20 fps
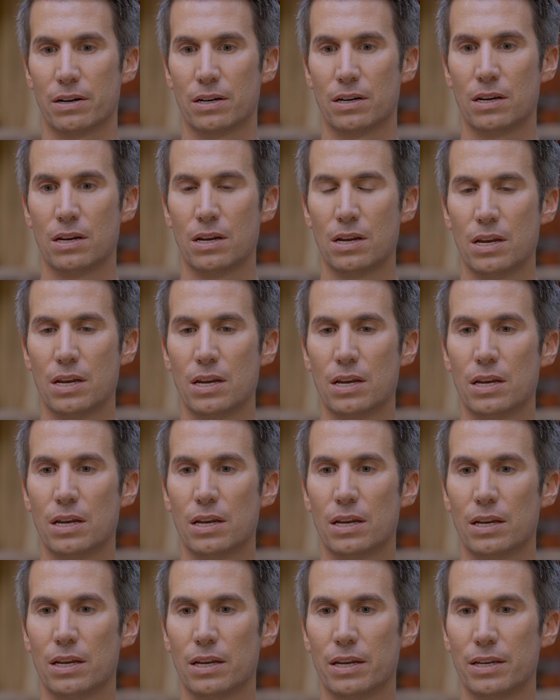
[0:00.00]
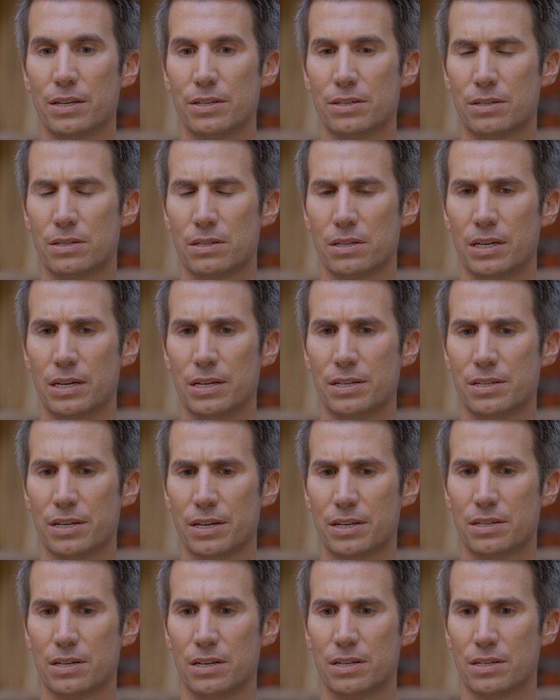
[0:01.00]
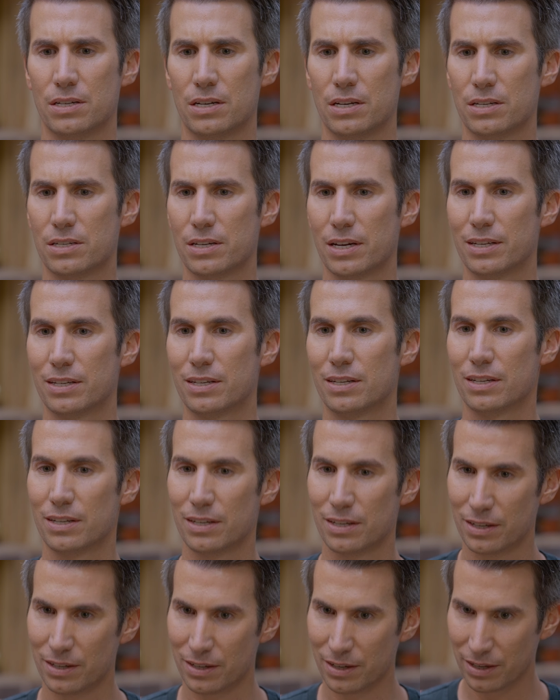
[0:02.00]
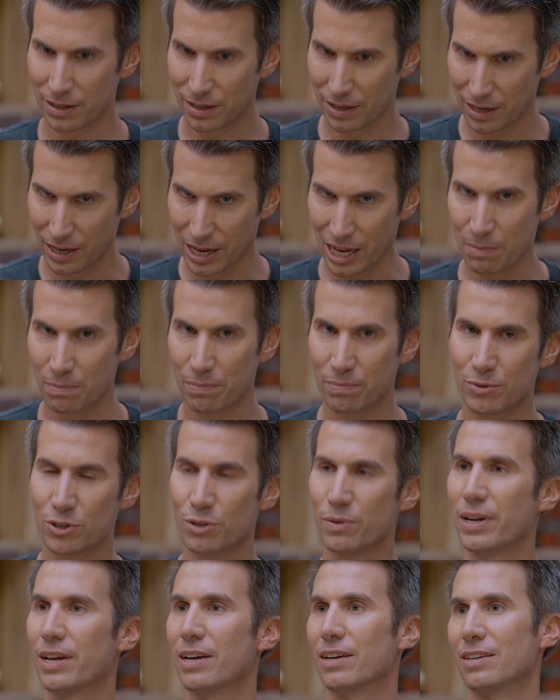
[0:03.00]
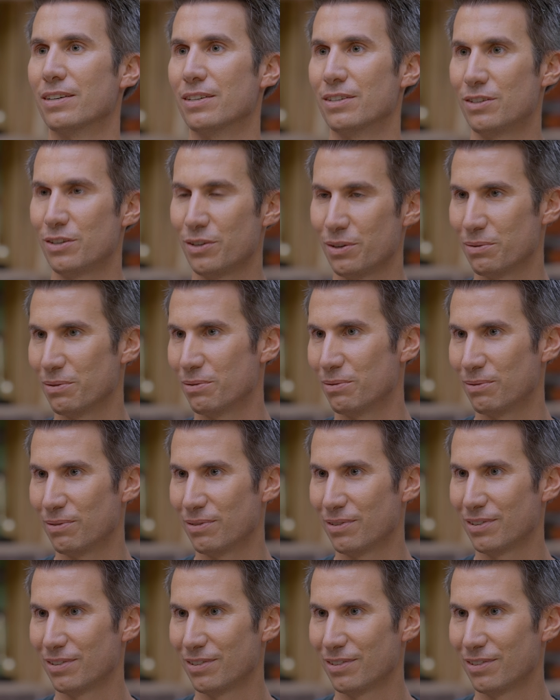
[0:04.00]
And he's in his 60s and he said, keep doing it until